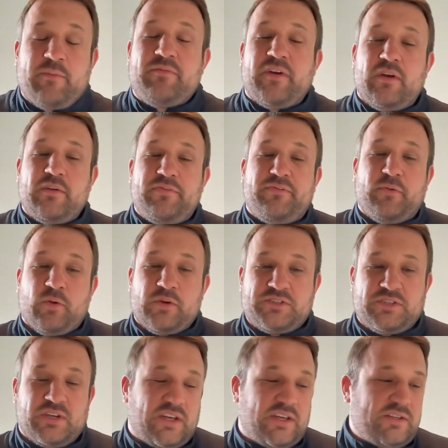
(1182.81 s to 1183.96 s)
very
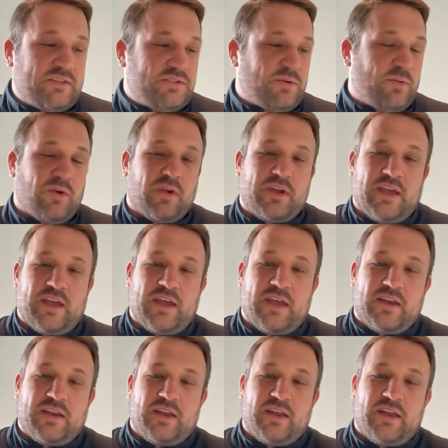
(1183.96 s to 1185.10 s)
fortunate to work
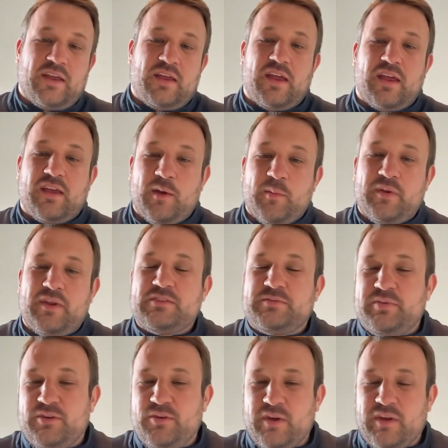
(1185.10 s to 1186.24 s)
at a company that's
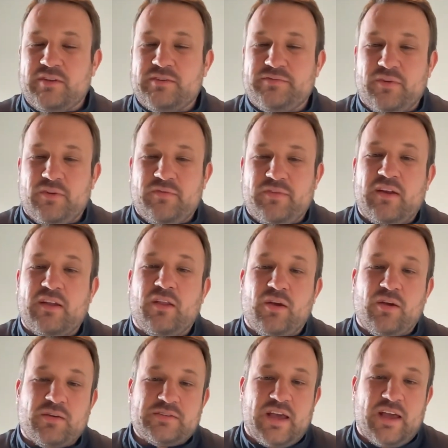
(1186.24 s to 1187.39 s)
been doing this for a very
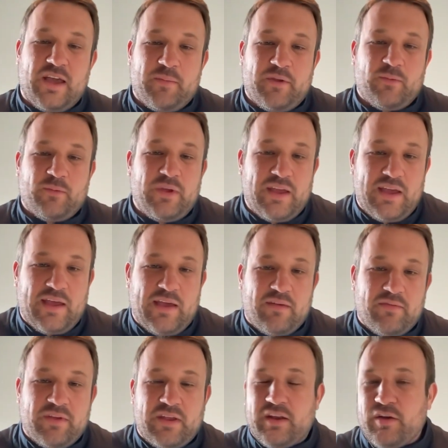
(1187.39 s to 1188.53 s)
long time. And we have
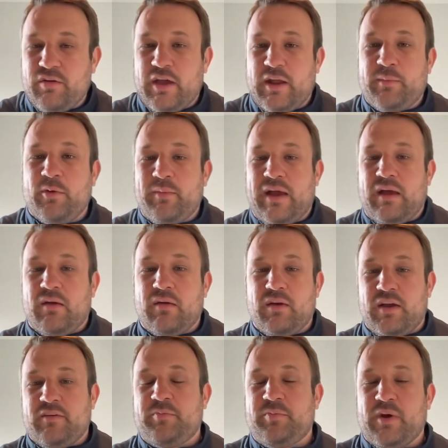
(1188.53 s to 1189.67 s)
an incredible amount
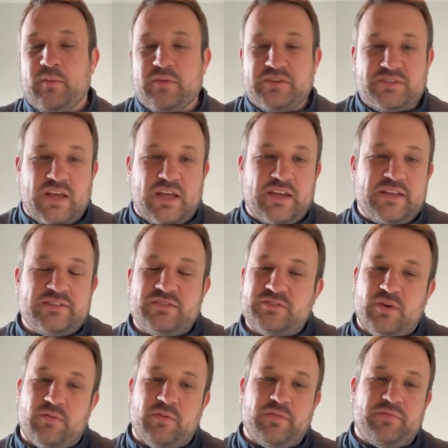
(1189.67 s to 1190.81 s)
of published studies. There's
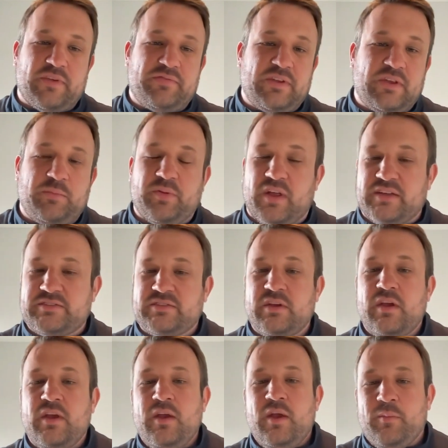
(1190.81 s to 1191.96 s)
over 50 plus
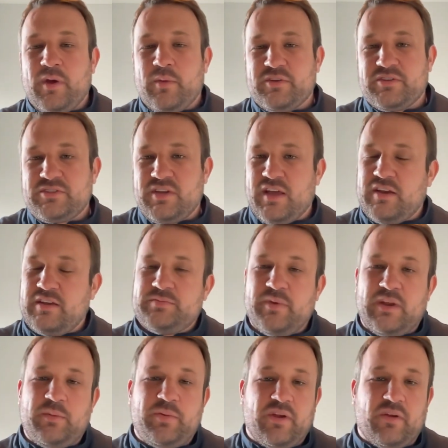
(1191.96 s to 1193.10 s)
published studies,
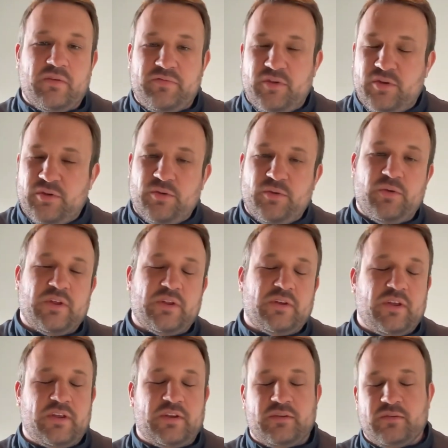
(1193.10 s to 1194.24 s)
many peer reviewed
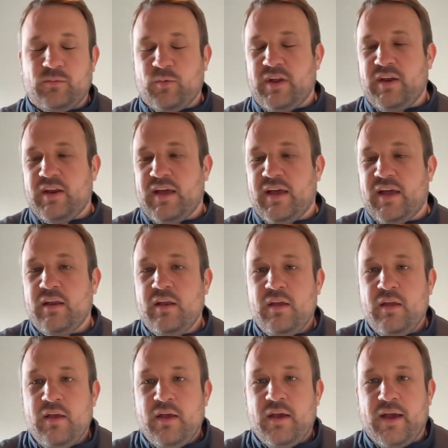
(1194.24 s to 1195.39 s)
and whatnot.
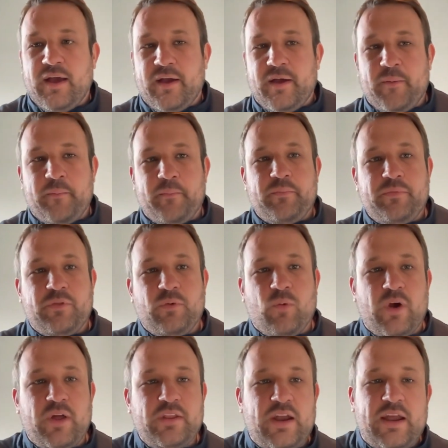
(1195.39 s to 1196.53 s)
The
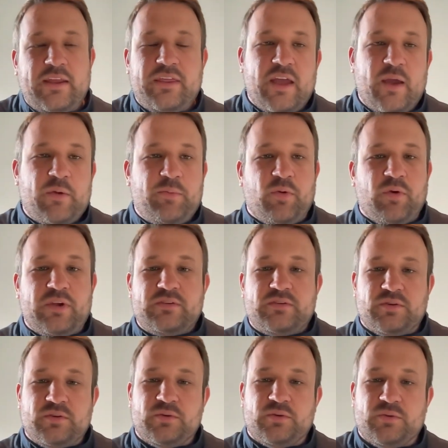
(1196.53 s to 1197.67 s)
one that I think I would point
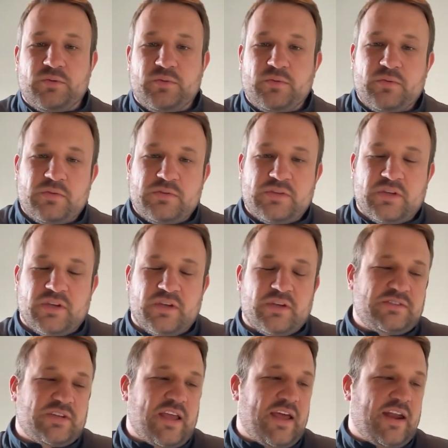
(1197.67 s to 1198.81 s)
to to
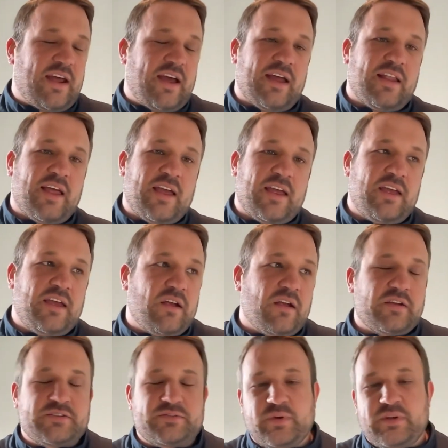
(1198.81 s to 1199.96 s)
kind of highlight here
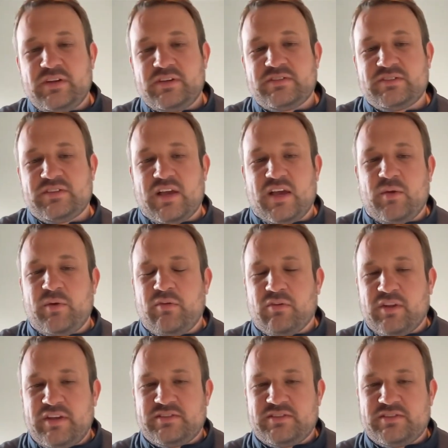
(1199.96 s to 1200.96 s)
is we did a study. We released